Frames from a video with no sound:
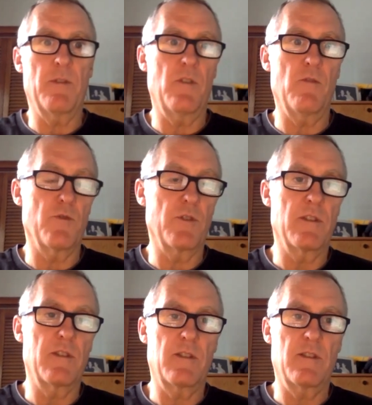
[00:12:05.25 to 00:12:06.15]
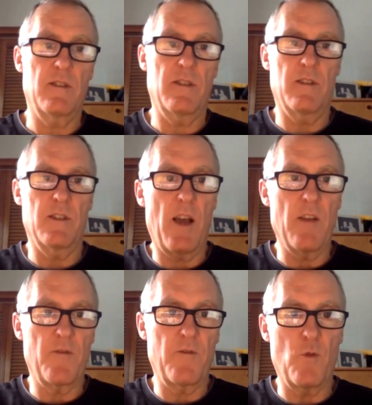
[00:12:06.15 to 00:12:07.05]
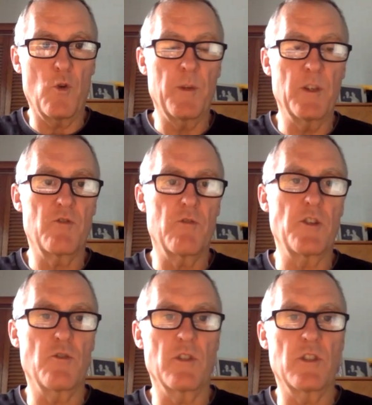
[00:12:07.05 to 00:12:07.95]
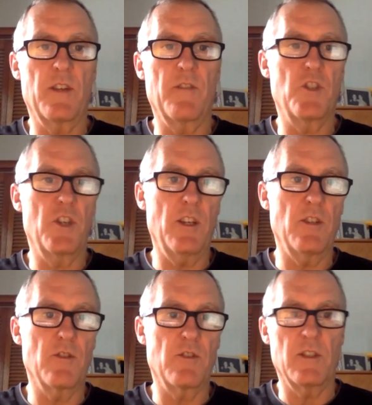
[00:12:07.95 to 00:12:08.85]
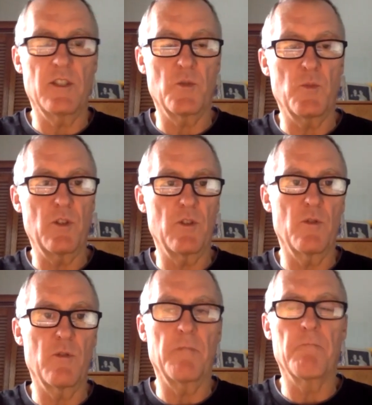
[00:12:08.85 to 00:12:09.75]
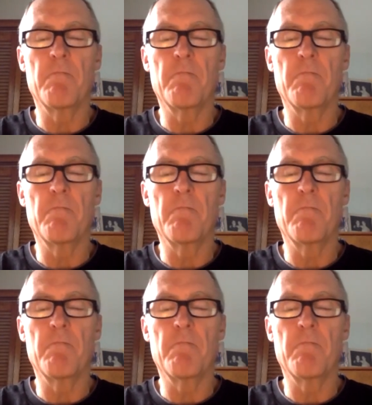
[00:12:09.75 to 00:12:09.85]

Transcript: oh, there's a form and a structure and a set of changes, and this is what they're doing.